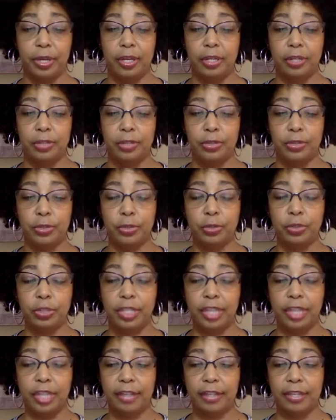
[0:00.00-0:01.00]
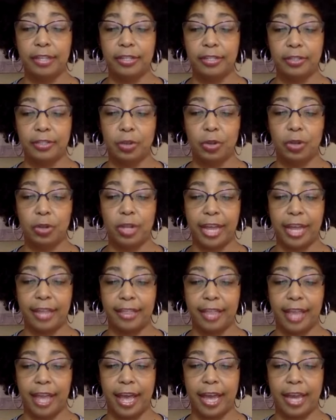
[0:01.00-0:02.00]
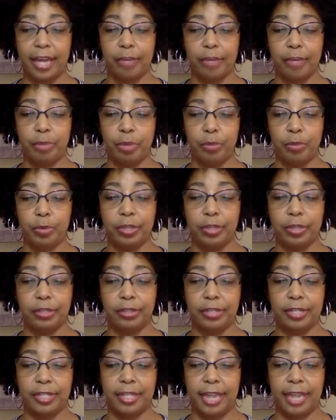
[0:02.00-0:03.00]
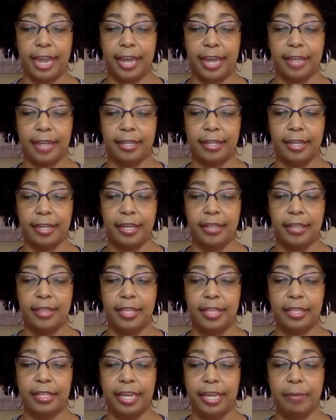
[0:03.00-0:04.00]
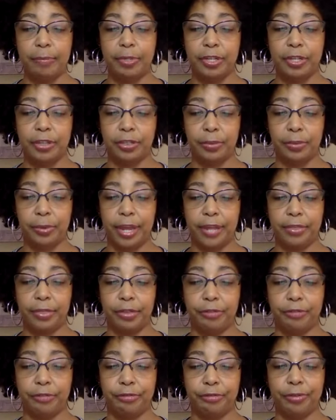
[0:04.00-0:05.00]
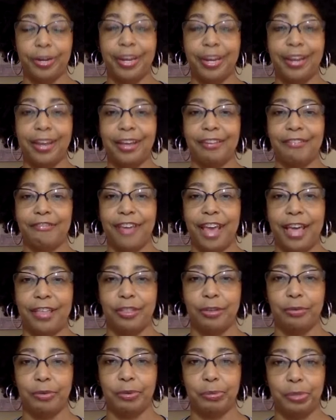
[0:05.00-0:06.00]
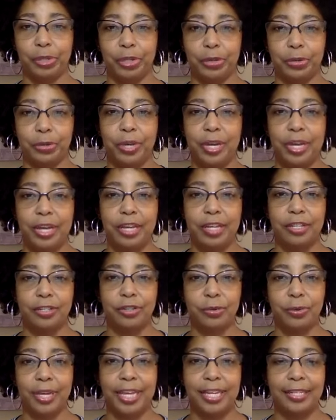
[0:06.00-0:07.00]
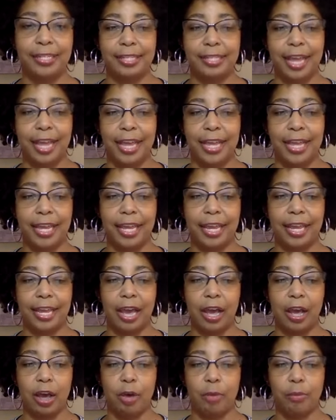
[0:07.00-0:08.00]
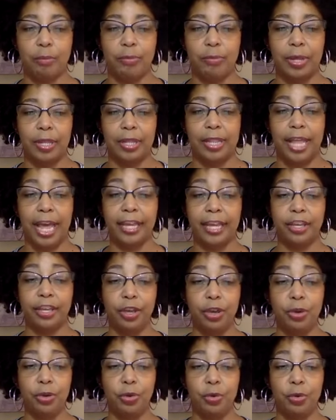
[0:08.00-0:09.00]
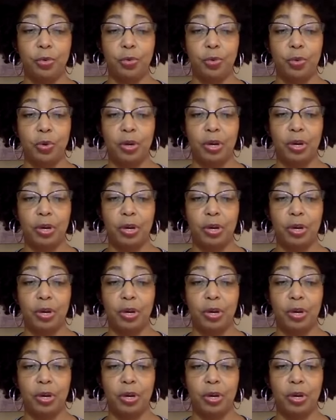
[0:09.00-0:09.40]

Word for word: Soon shall this soul like thine bewildered stand, then leap to thread the free unfathomed blue. So he's saying, um, like you,